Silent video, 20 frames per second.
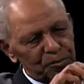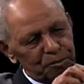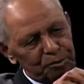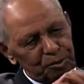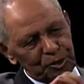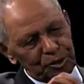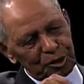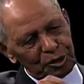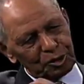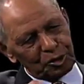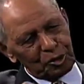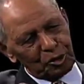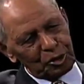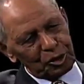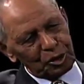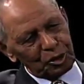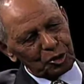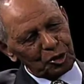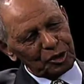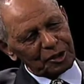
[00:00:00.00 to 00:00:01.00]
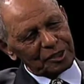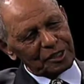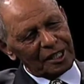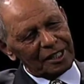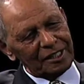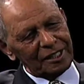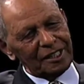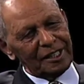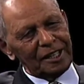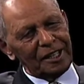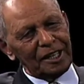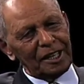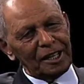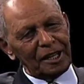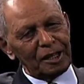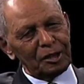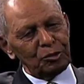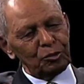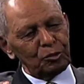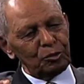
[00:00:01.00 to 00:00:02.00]
put it horizontal,
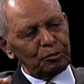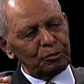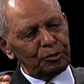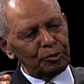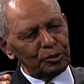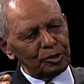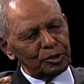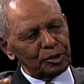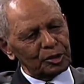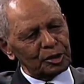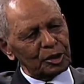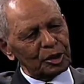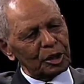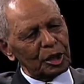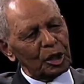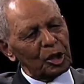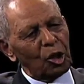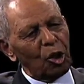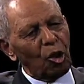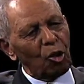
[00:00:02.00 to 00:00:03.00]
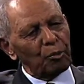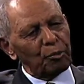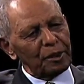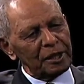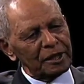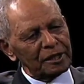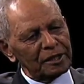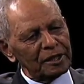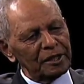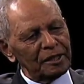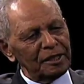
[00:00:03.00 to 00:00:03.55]
and we put it on a low bed